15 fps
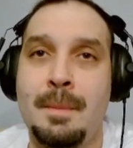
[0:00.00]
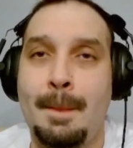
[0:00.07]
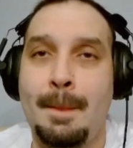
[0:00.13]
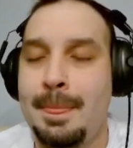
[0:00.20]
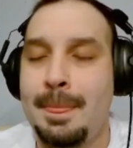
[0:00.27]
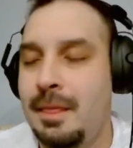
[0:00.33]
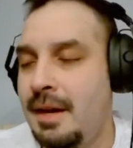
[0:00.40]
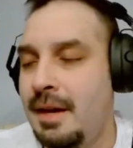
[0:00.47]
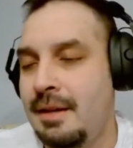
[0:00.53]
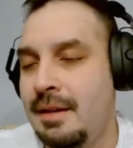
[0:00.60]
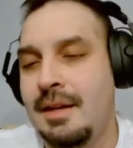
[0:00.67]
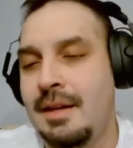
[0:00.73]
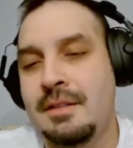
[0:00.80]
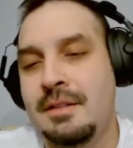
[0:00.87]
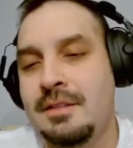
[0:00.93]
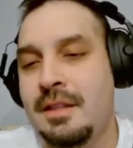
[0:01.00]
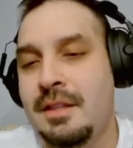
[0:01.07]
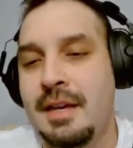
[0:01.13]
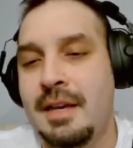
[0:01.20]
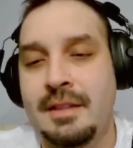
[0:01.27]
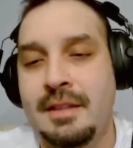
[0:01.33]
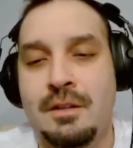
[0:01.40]
Yeah, that's the
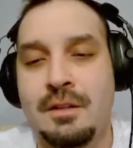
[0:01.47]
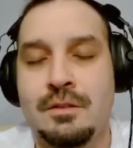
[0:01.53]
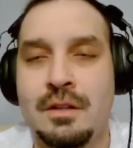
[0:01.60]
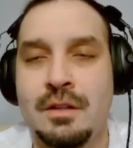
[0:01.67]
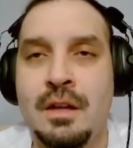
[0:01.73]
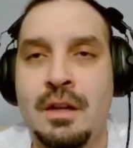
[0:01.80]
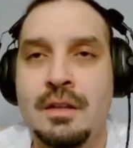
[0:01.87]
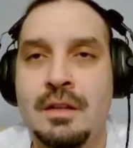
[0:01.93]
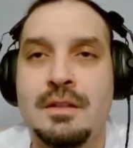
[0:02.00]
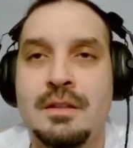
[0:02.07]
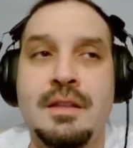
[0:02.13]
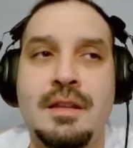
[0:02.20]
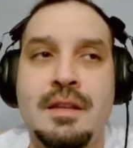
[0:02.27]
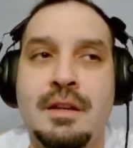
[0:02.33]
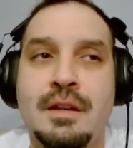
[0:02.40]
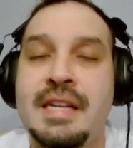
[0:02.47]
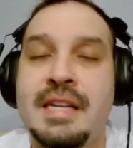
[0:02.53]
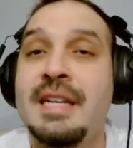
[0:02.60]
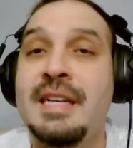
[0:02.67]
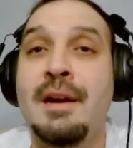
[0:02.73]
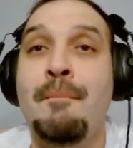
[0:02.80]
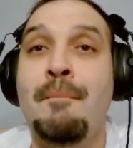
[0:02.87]
thing. They're eating up
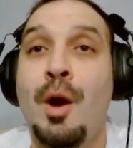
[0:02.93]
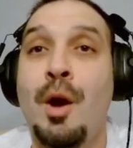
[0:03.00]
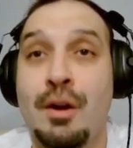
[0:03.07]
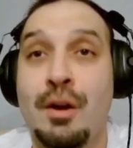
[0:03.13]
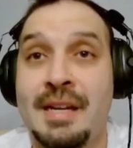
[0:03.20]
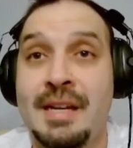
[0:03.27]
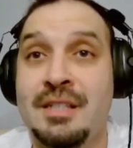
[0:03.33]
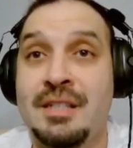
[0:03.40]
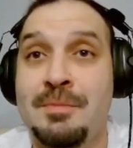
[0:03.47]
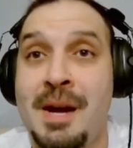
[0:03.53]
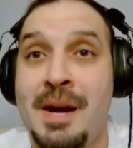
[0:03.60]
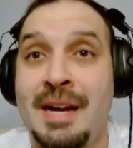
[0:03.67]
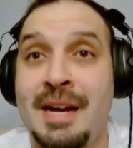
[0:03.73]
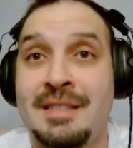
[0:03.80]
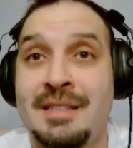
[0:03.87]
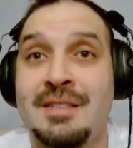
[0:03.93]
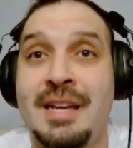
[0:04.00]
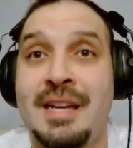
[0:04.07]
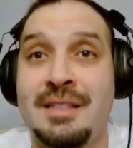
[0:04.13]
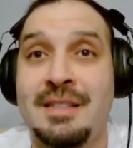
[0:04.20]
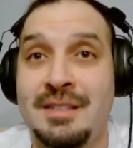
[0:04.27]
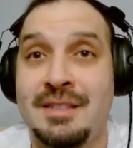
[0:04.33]
parking spots. It's
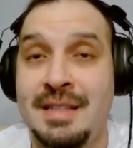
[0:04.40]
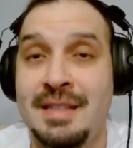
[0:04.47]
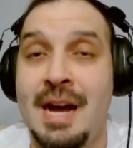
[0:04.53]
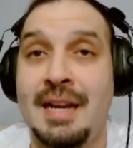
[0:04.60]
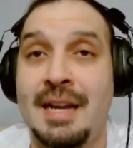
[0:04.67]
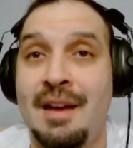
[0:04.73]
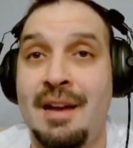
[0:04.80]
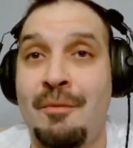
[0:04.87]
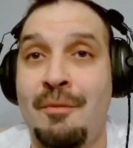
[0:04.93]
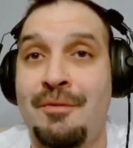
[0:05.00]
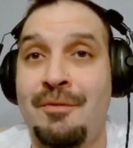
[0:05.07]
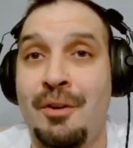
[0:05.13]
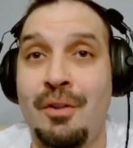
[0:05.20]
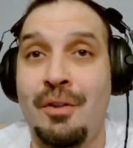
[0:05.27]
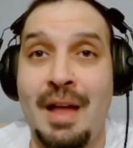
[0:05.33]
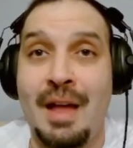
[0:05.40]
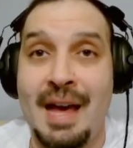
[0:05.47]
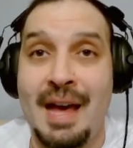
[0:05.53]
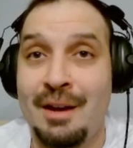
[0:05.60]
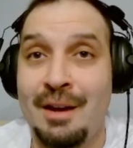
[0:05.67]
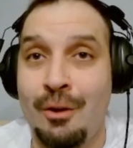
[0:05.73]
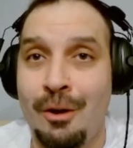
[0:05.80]
not helpful at
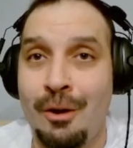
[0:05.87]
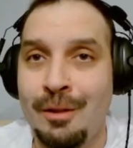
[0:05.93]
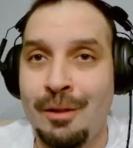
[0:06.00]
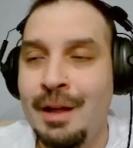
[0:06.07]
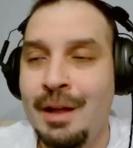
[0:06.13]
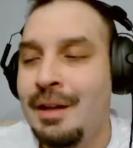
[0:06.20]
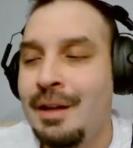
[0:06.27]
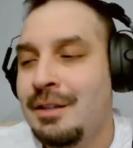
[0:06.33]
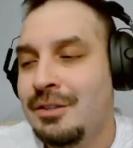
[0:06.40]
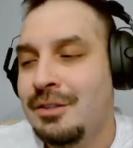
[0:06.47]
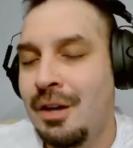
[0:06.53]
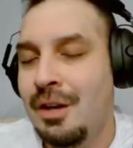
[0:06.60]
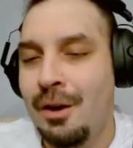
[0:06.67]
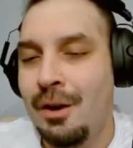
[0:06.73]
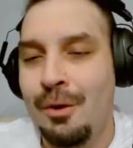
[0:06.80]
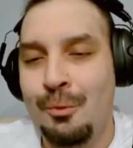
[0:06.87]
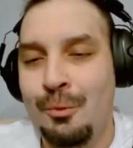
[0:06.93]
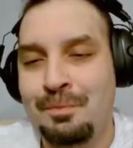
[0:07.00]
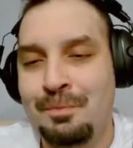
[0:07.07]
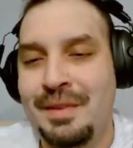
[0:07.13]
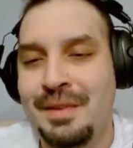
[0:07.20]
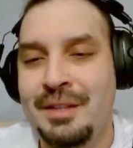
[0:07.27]
all. So
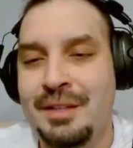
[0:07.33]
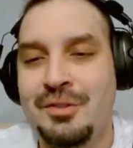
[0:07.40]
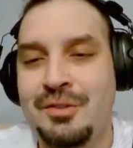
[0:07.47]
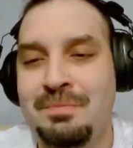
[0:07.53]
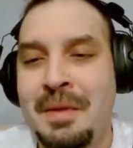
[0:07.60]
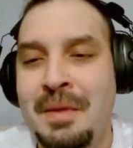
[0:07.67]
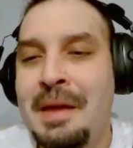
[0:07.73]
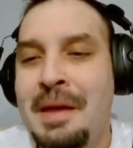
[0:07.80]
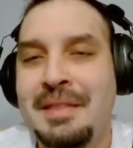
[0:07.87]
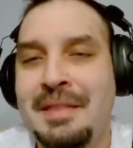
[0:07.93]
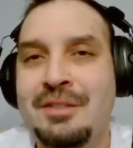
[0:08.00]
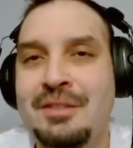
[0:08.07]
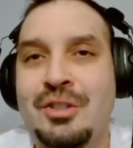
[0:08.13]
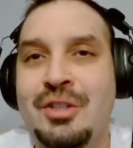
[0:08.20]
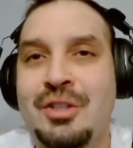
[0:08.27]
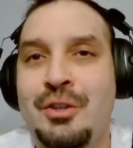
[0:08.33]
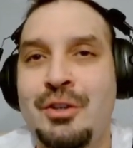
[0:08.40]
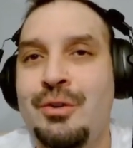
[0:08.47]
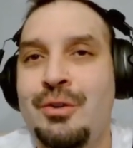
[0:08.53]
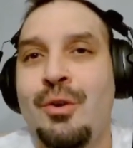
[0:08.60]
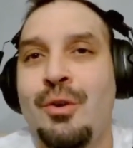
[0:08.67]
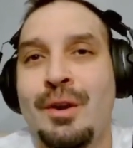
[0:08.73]
that's just a New York
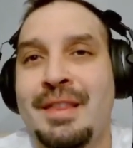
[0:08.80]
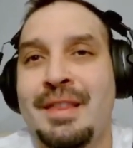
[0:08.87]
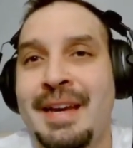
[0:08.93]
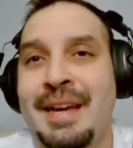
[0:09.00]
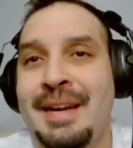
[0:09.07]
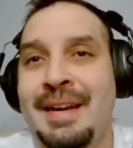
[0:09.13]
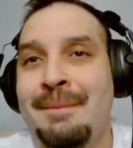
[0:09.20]
thing, you know.